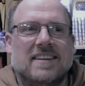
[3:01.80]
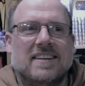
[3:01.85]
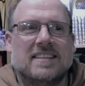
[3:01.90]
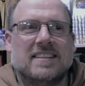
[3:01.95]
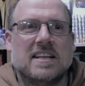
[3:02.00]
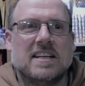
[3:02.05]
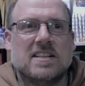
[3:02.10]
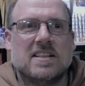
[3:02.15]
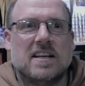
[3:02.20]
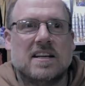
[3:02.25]

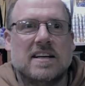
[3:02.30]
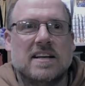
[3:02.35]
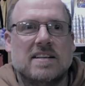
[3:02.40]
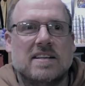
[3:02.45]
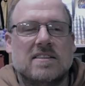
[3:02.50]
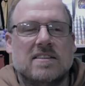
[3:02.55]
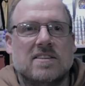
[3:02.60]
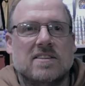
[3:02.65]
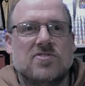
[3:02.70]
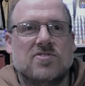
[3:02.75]
they they
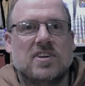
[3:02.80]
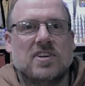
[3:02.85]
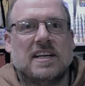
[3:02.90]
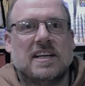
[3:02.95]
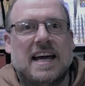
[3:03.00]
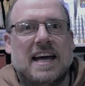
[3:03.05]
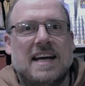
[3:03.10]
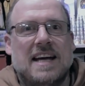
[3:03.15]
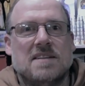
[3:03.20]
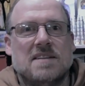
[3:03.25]
drink
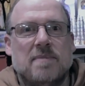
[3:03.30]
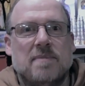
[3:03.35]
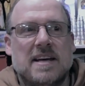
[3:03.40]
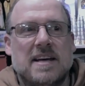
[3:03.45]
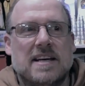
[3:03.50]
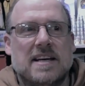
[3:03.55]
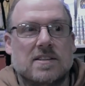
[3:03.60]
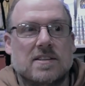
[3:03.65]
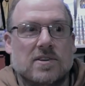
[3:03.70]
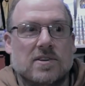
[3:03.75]
canned
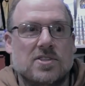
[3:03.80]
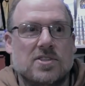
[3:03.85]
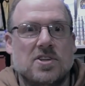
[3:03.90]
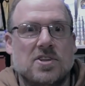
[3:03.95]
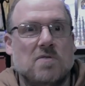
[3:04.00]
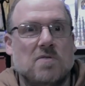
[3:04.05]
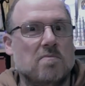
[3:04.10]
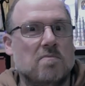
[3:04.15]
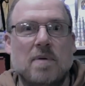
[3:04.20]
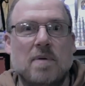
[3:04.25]
beer, so I
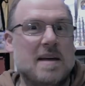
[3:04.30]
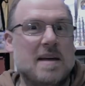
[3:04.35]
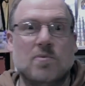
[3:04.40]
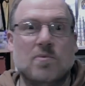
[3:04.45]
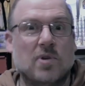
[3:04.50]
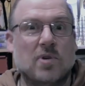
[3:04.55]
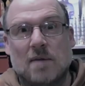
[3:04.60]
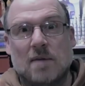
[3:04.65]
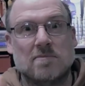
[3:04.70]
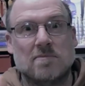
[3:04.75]
assume
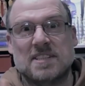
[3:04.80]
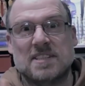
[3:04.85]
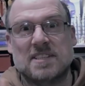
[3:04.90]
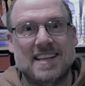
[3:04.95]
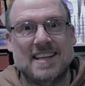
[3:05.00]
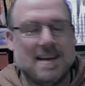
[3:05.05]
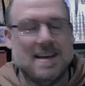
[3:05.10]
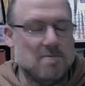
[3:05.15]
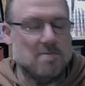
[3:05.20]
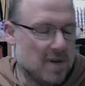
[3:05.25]
people come to
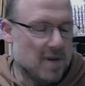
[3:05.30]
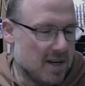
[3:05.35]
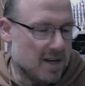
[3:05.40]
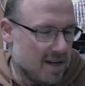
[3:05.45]
them.